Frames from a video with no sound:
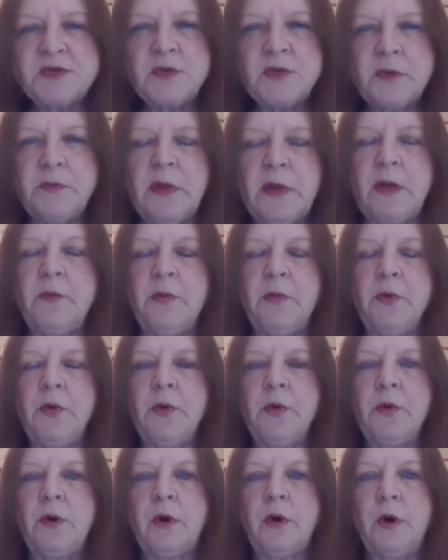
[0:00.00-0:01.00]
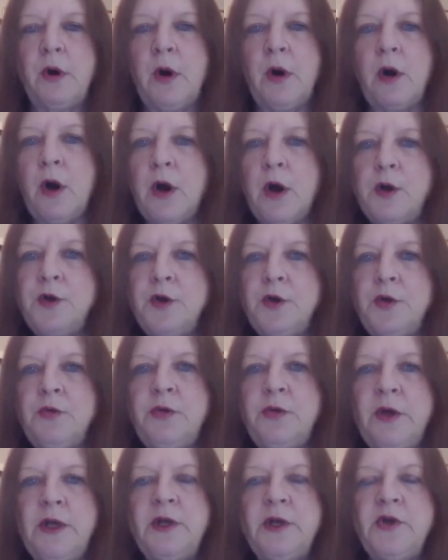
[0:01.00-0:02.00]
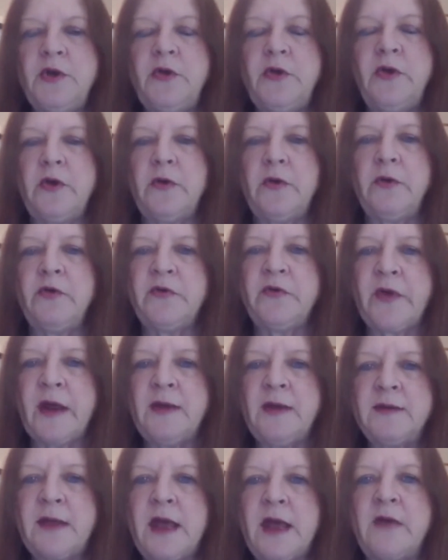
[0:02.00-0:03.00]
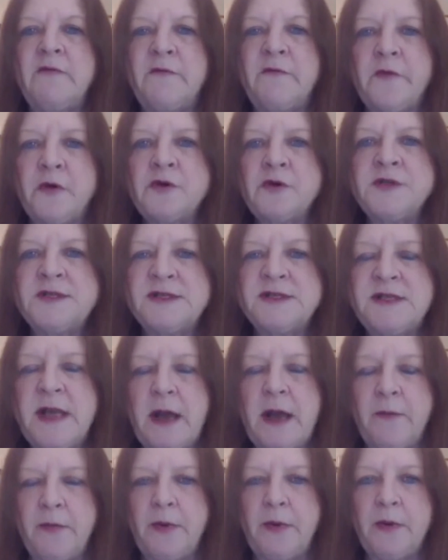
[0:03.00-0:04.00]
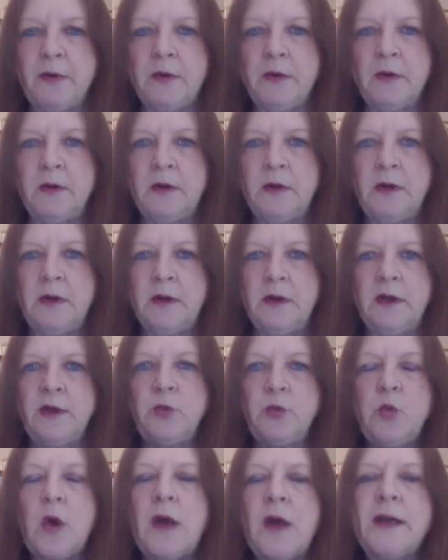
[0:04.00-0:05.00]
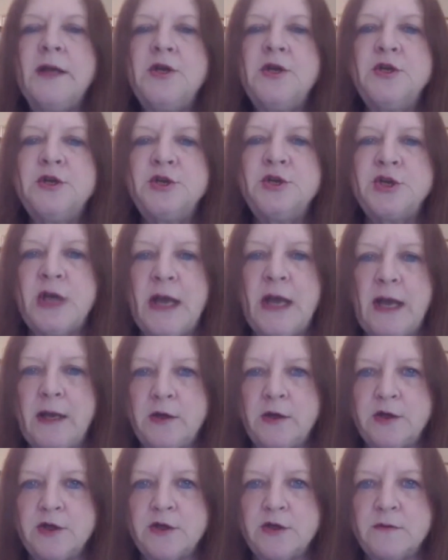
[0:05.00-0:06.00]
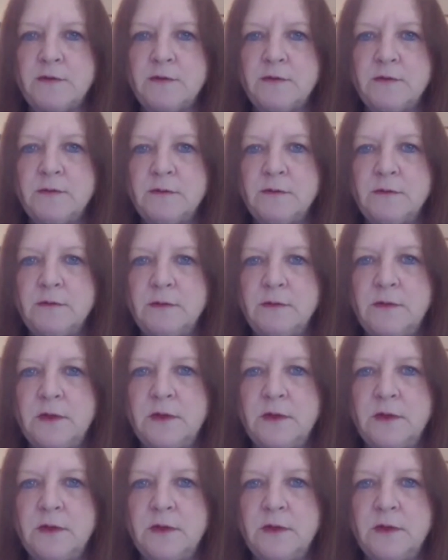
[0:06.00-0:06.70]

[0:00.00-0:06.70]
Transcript: But just remember, all you need to do is take that first step in wanting to change.